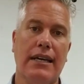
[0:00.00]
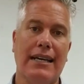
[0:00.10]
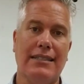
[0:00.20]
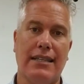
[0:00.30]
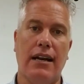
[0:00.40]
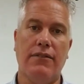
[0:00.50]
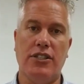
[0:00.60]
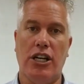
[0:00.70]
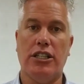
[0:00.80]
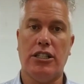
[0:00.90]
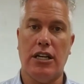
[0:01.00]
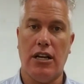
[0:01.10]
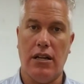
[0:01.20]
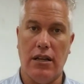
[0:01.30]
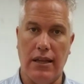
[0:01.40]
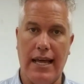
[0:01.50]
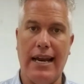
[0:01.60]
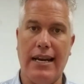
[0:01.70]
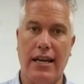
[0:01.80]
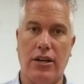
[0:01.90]
instead of just
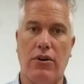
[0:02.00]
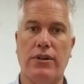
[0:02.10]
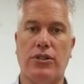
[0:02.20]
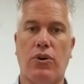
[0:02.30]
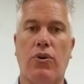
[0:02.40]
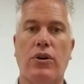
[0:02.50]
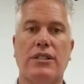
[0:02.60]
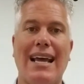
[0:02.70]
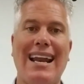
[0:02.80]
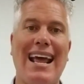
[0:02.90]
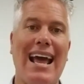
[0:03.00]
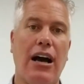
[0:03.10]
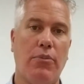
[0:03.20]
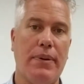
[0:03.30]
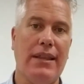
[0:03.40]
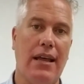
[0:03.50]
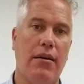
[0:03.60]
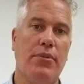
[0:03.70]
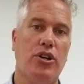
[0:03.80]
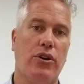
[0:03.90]
letting it go its course and helping
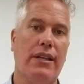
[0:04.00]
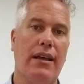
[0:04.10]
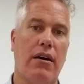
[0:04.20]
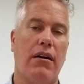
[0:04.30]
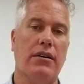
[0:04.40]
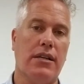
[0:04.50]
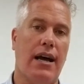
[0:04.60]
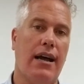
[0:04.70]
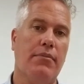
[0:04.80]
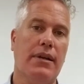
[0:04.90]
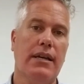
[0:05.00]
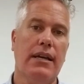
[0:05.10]
them during their hard time,